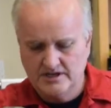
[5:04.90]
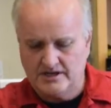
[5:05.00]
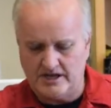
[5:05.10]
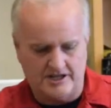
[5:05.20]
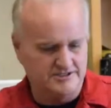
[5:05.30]

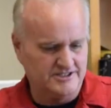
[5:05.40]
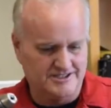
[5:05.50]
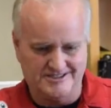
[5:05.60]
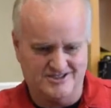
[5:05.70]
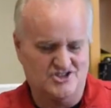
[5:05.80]
and
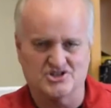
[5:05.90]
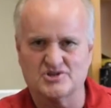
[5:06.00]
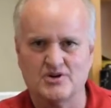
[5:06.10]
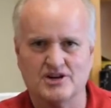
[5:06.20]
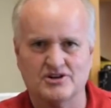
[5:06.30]
it's just the
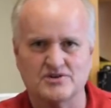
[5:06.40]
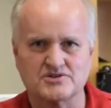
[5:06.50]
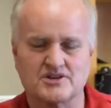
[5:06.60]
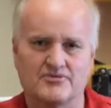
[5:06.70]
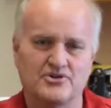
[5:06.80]
way it goes.
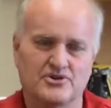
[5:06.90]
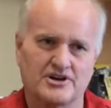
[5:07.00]
Now, if you were